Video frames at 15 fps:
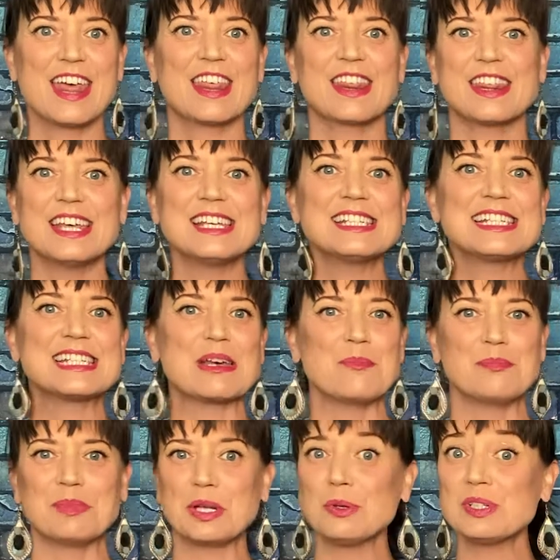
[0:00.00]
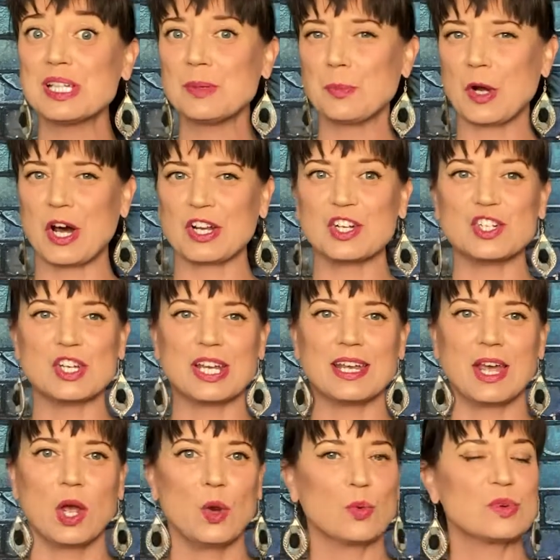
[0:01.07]
This music prodigy
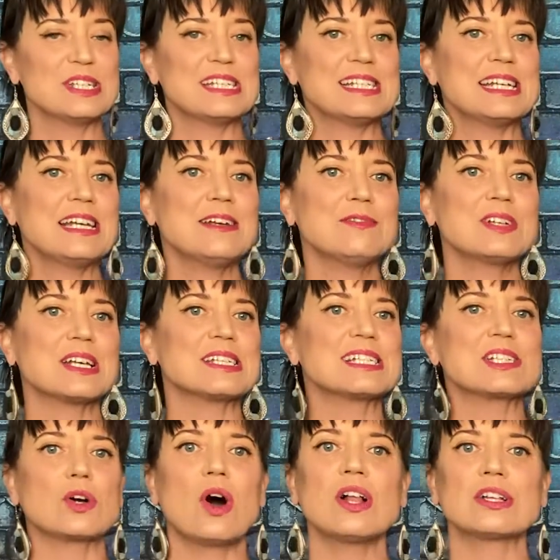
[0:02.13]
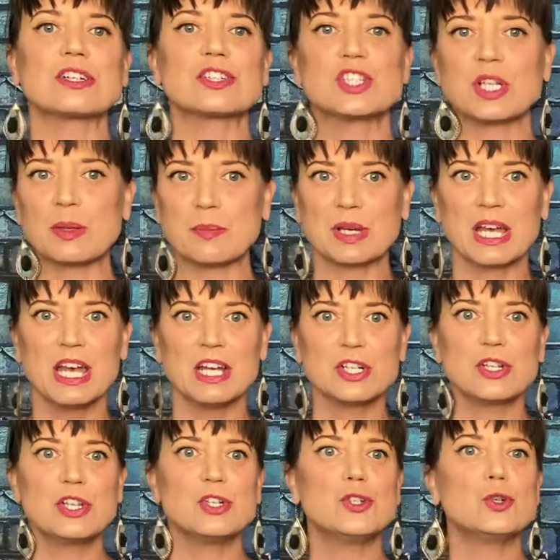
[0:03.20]
received a scholarship
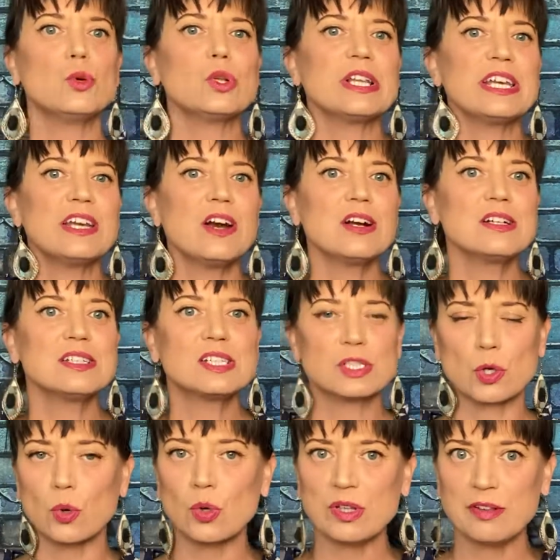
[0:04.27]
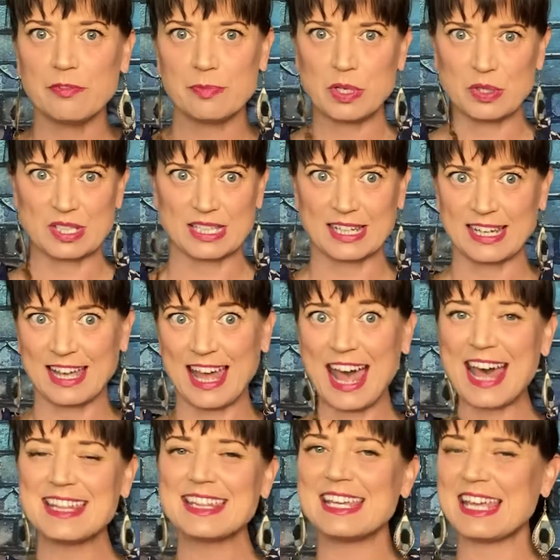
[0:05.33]
to the Juilliard School of Music
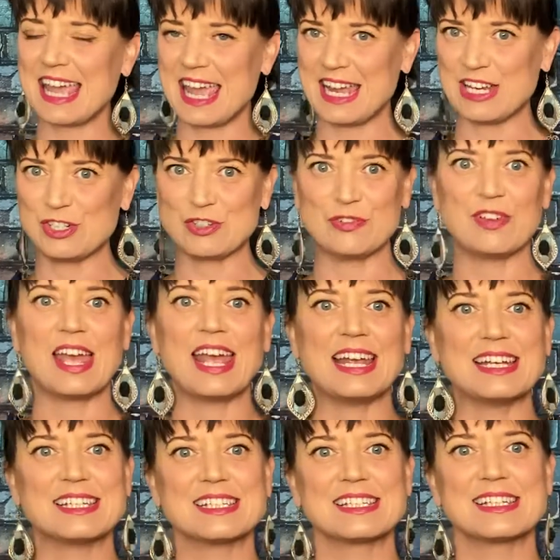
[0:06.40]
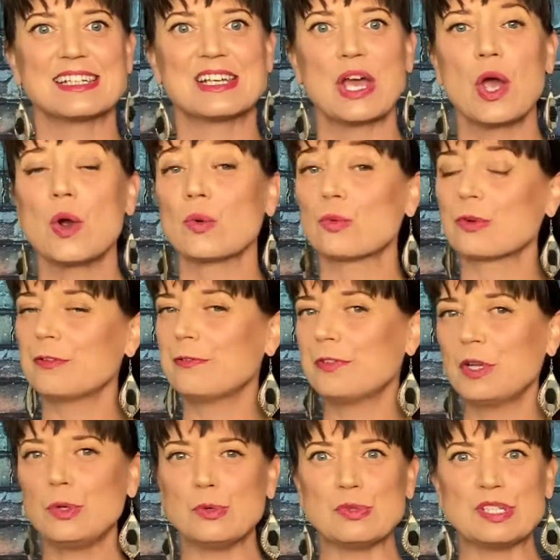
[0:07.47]
at the age of 8,
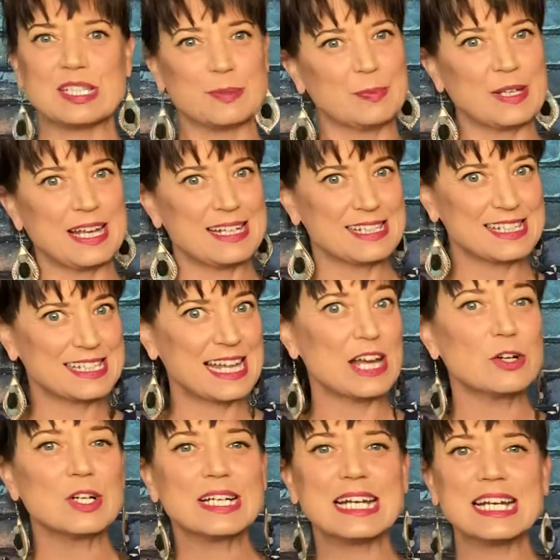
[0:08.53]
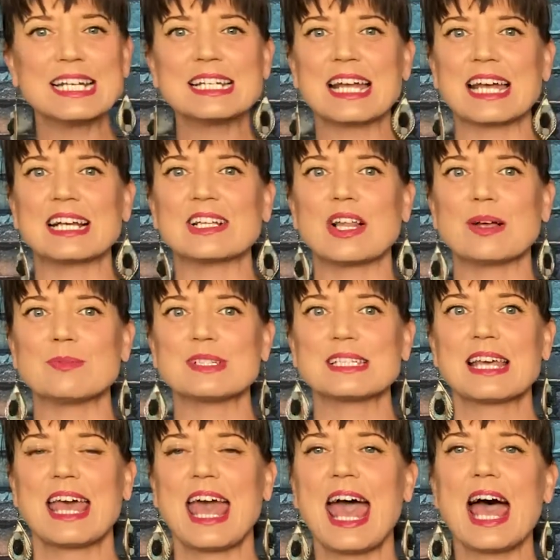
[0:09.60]
refused to play in segregated nightclubs,
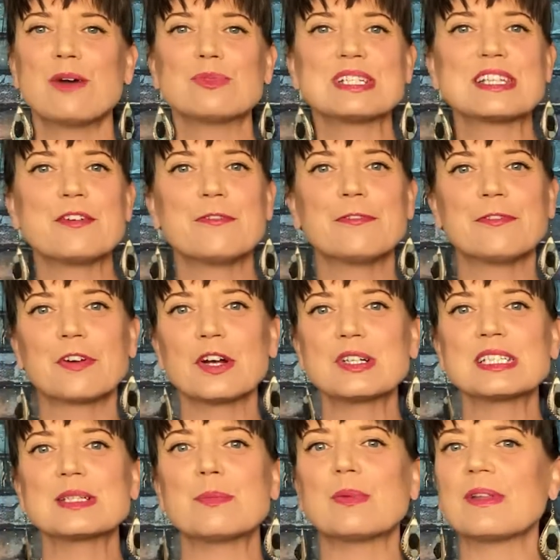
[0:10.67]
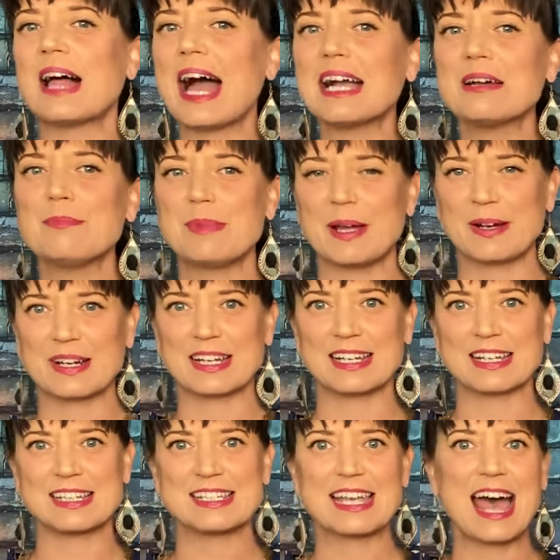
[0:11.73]
and was the first Black
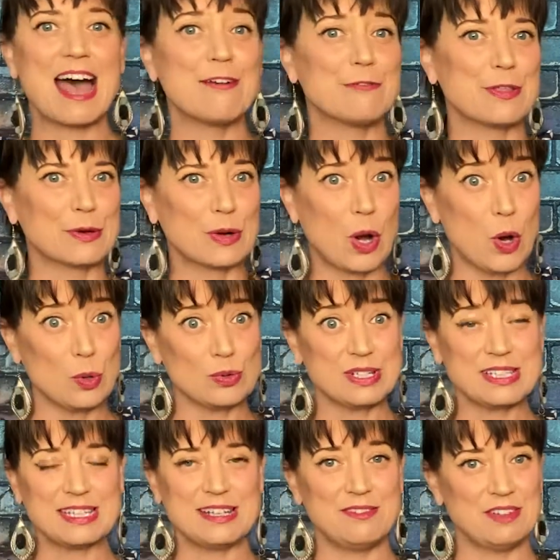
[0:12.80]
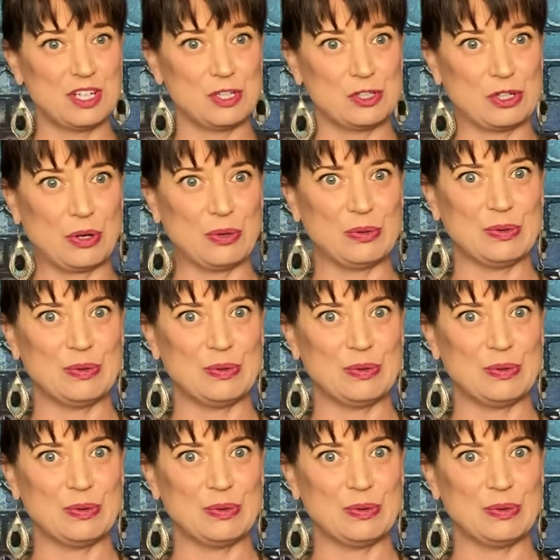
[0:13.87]
American to have their own TV show.